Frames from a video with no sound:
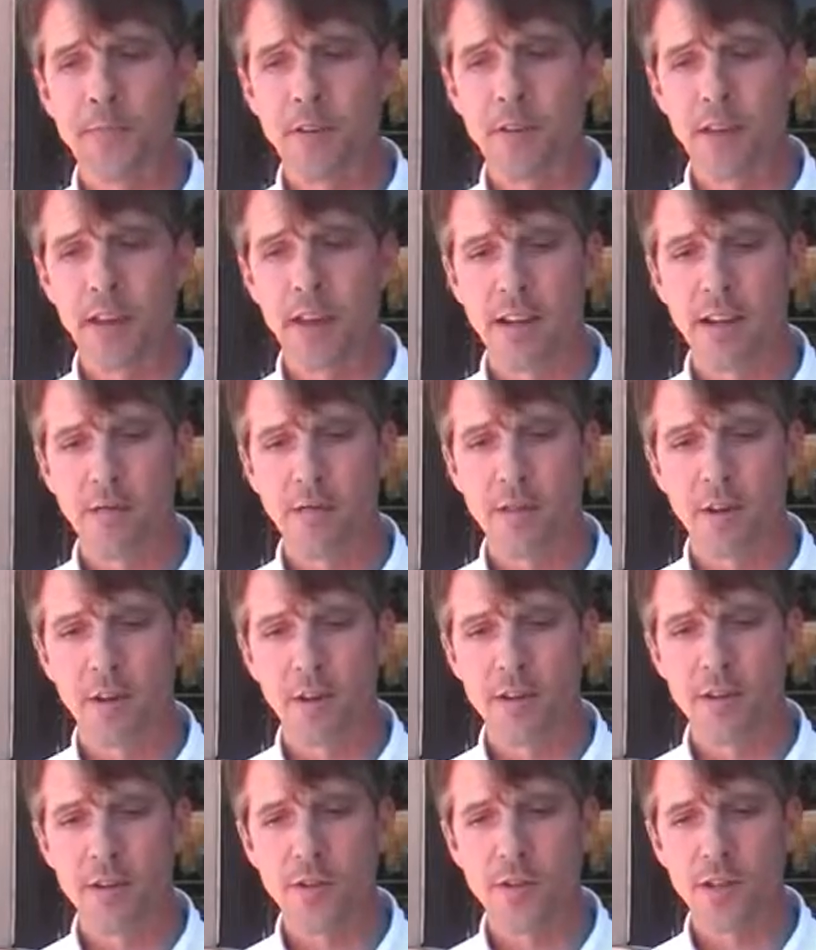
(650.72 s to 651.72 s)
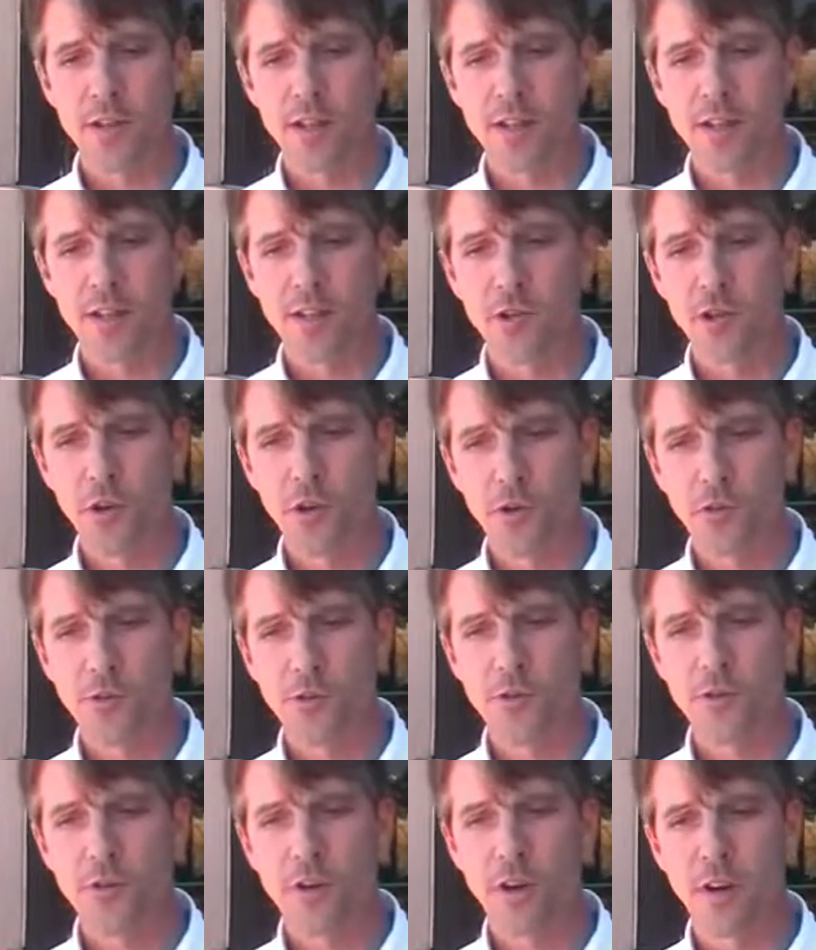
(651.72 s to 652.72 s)
That it falls on the
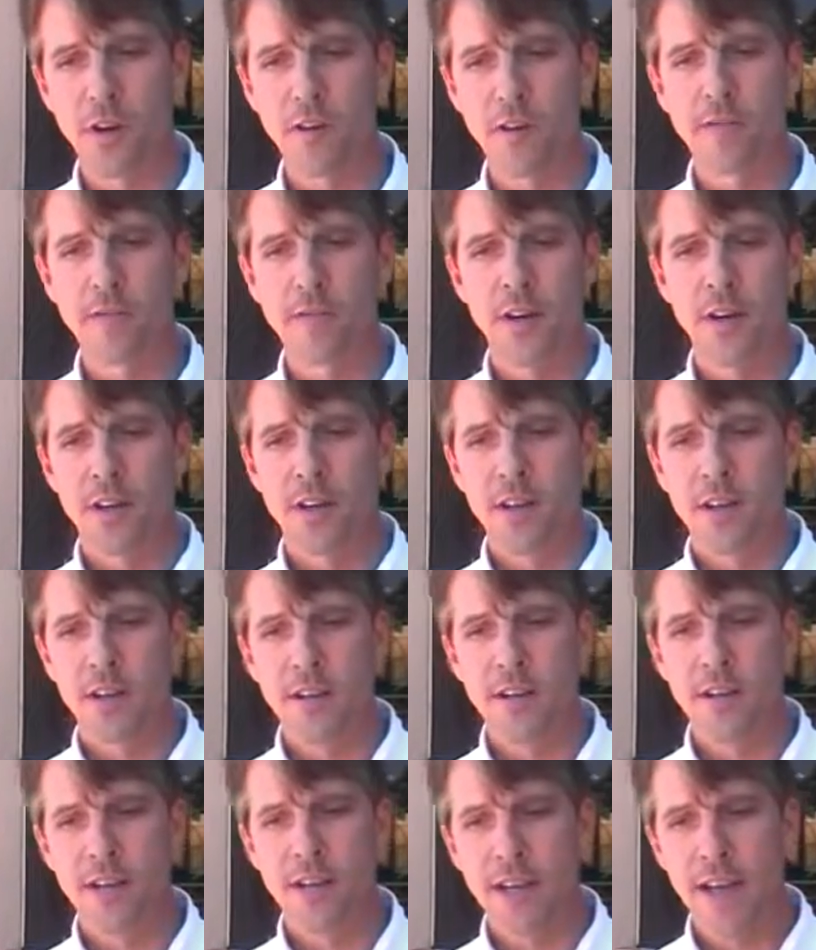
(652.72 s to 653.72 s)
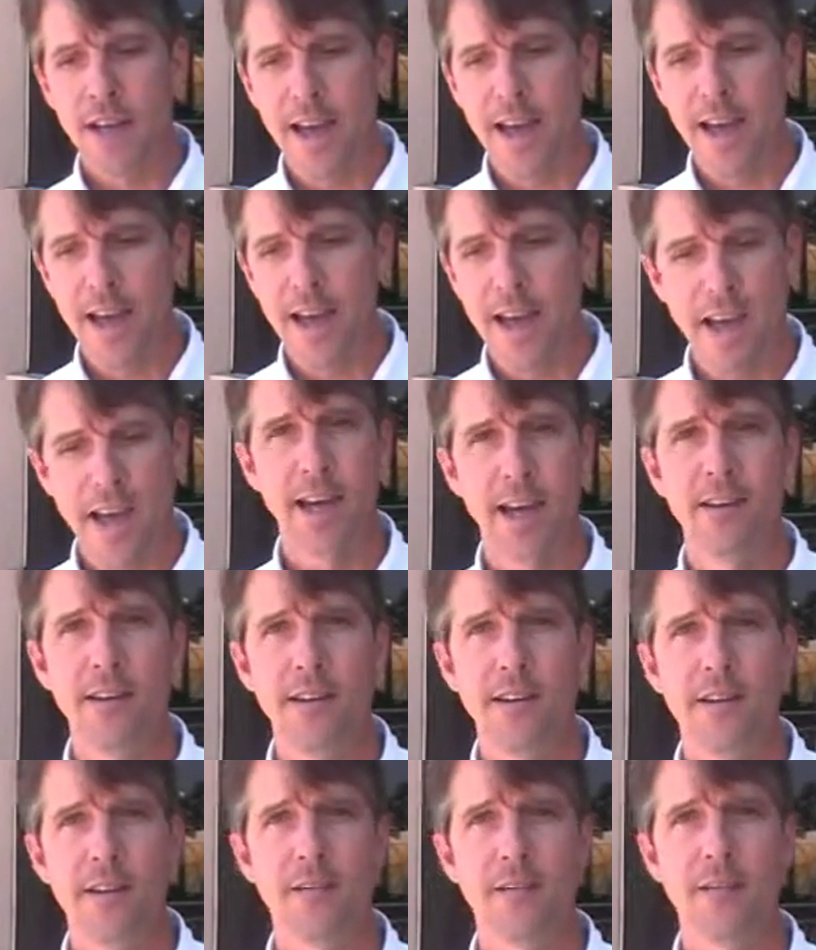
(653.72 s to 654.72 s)
shoulders of the head
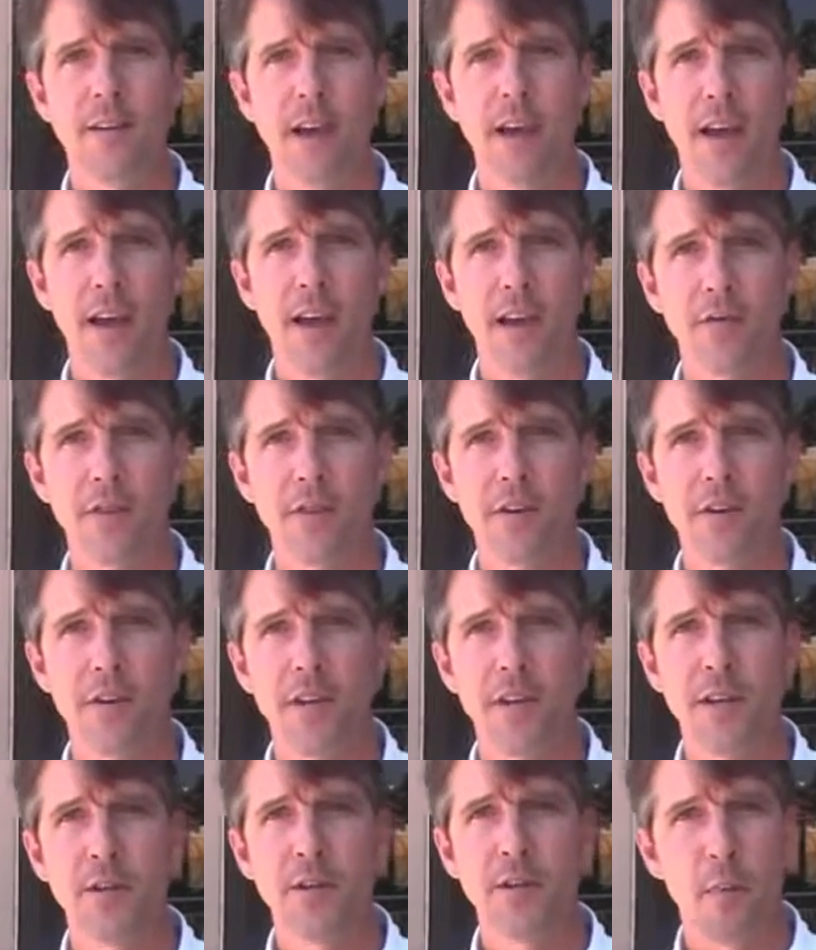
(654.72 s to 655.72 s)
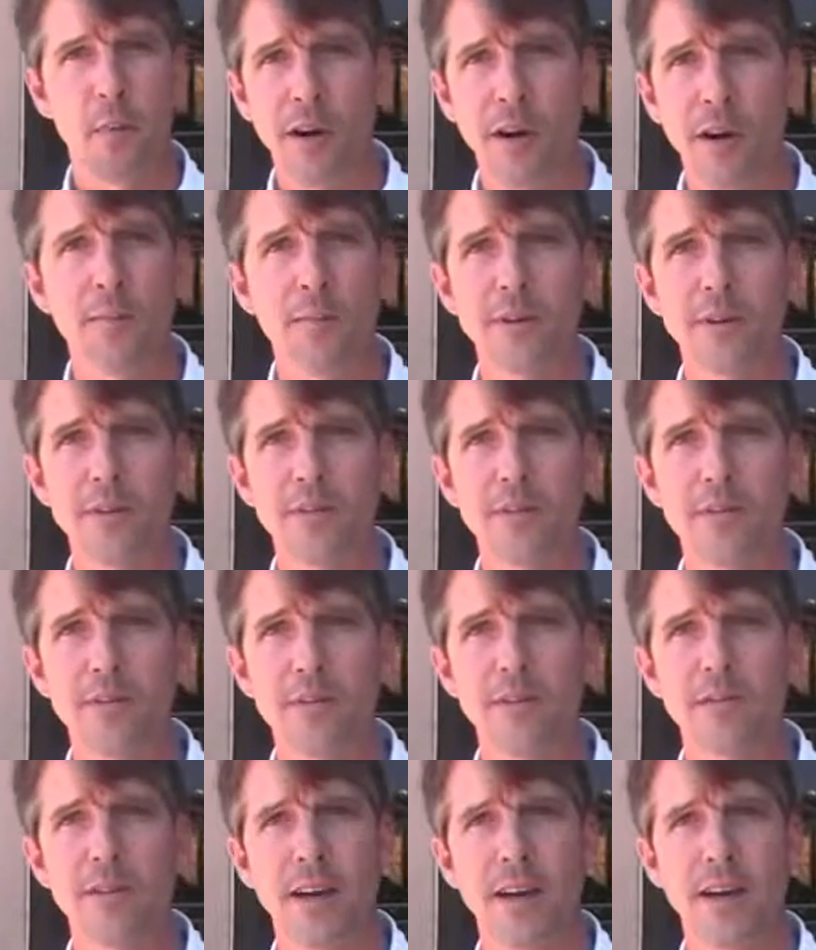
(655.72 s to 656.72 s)
of every department
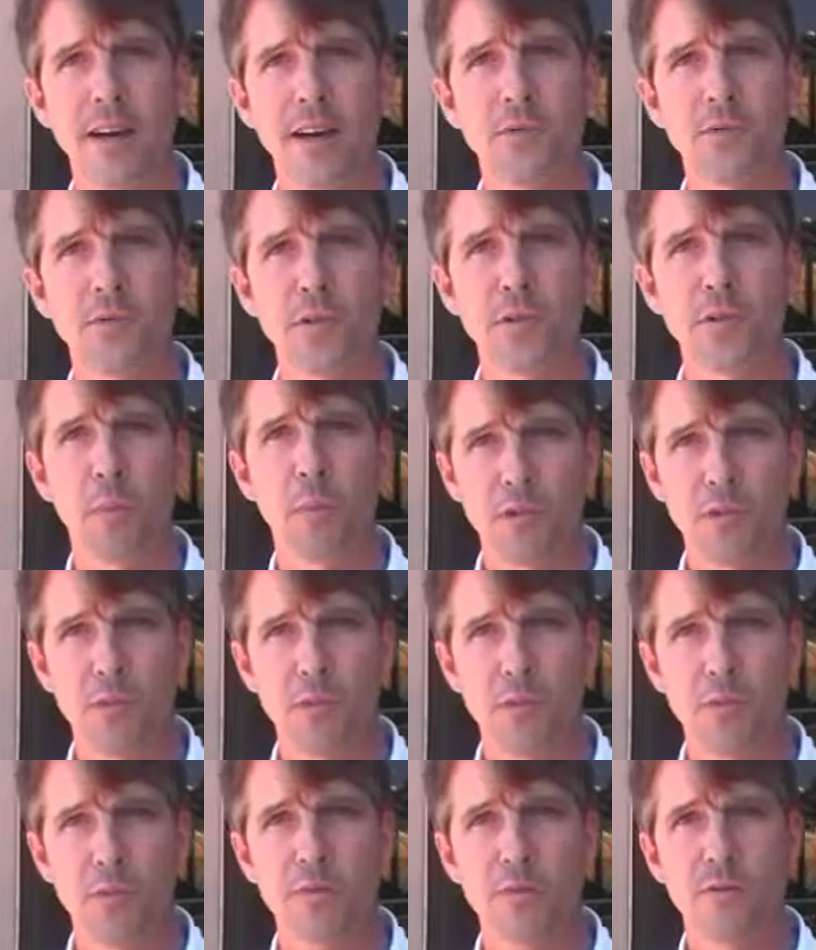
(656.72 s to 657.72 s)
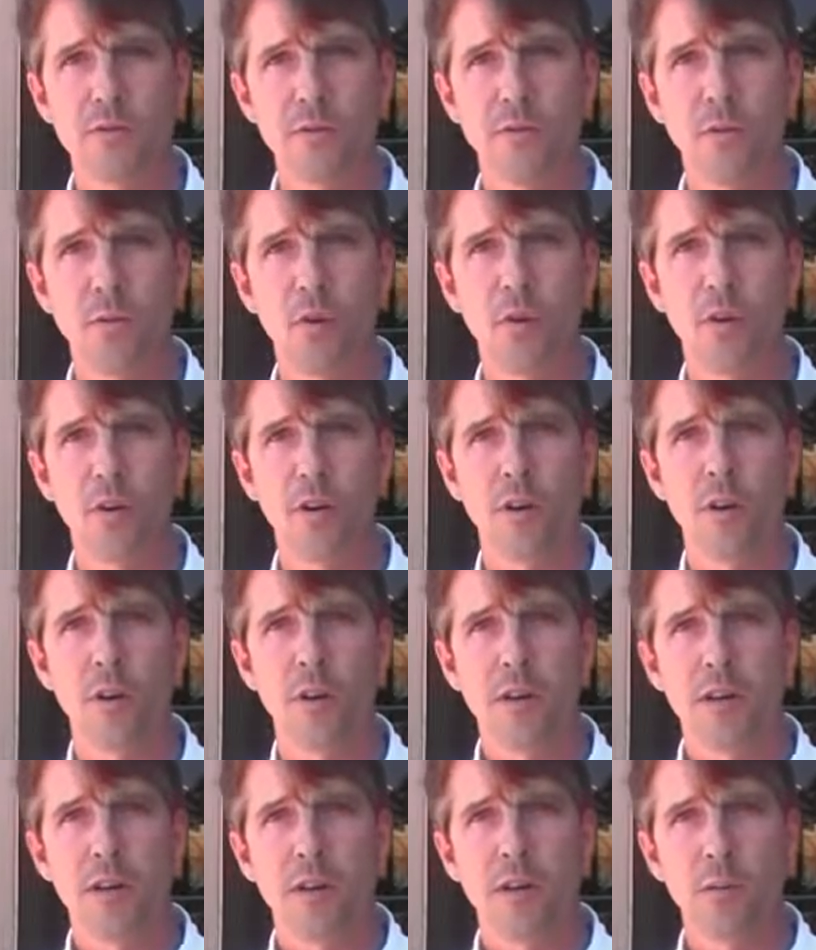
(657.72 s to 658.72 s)
that is responsible for
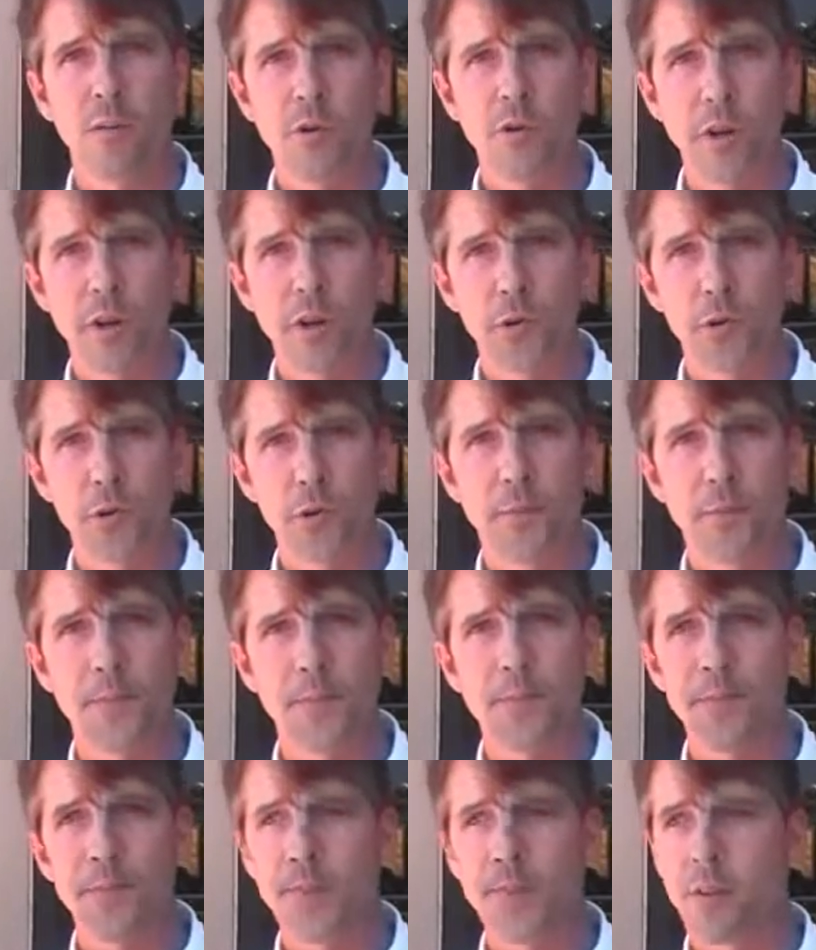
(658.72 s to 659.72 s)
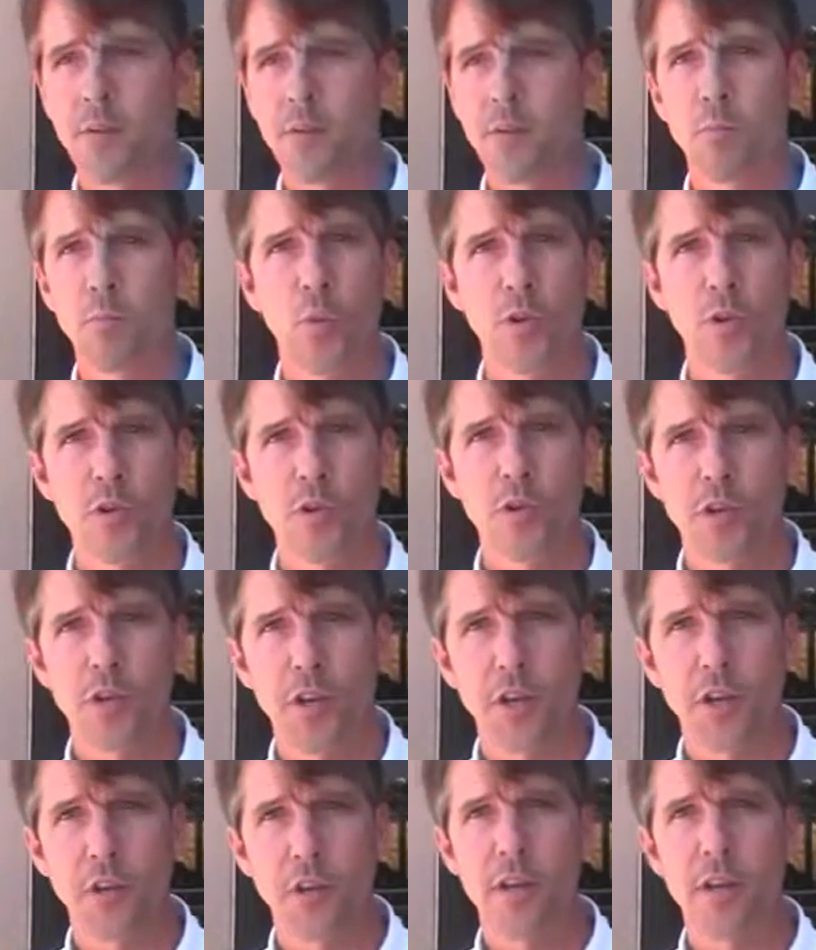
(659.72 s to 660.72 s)
immigration, border
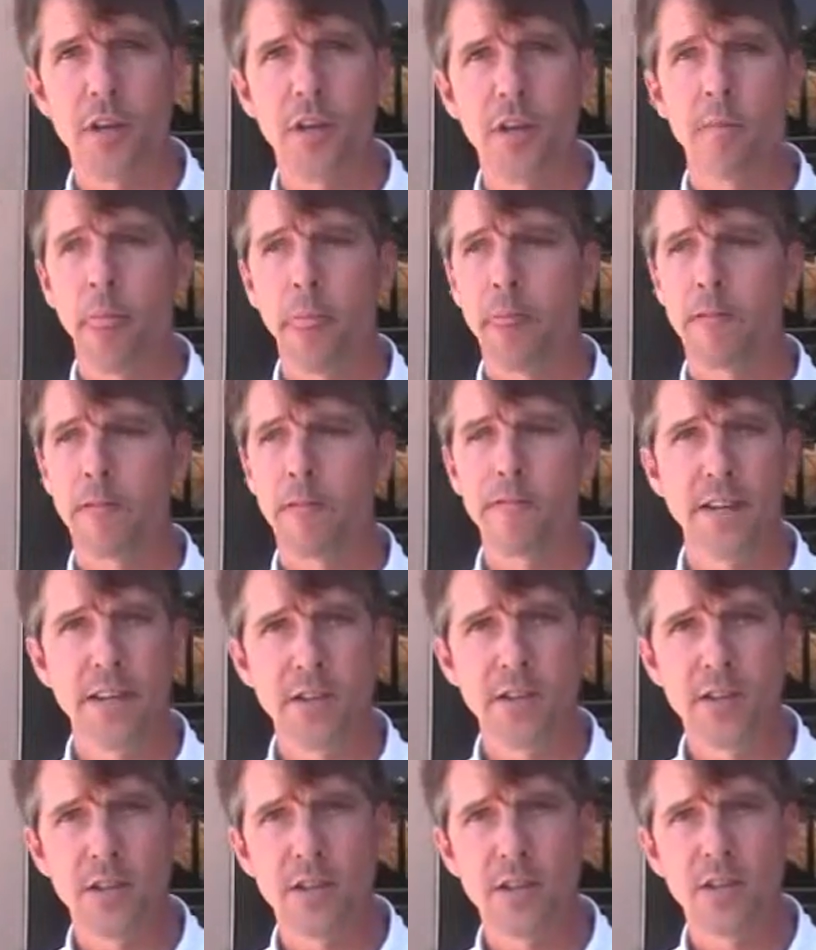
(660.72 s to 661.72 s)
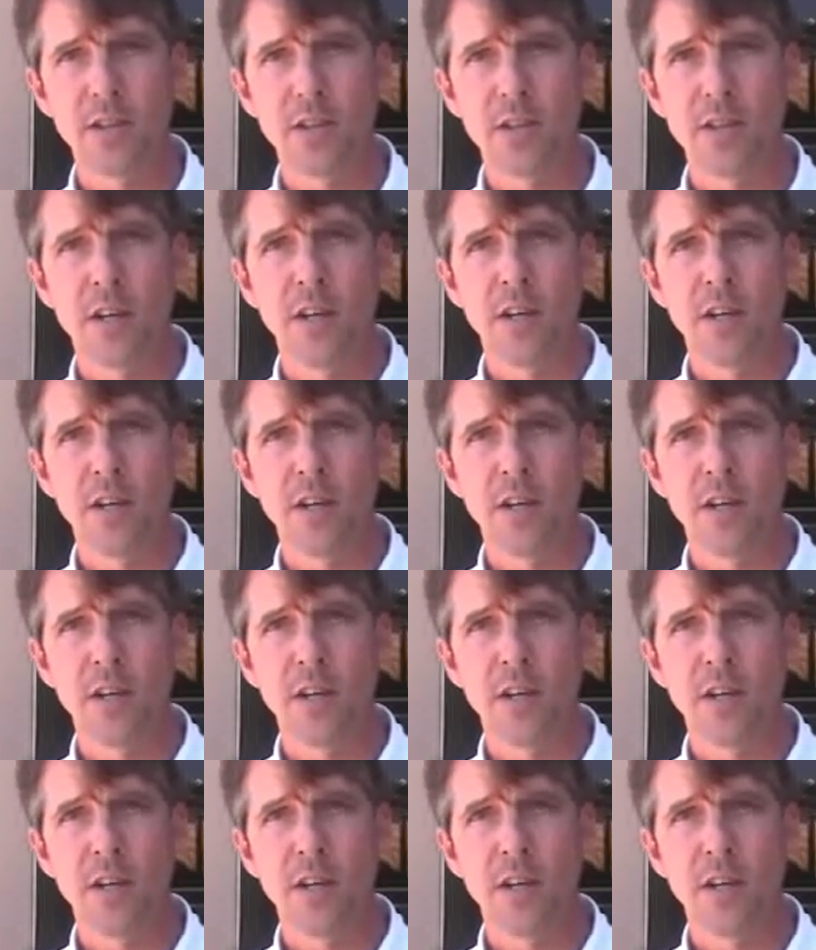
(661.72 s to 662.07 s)
security, visas.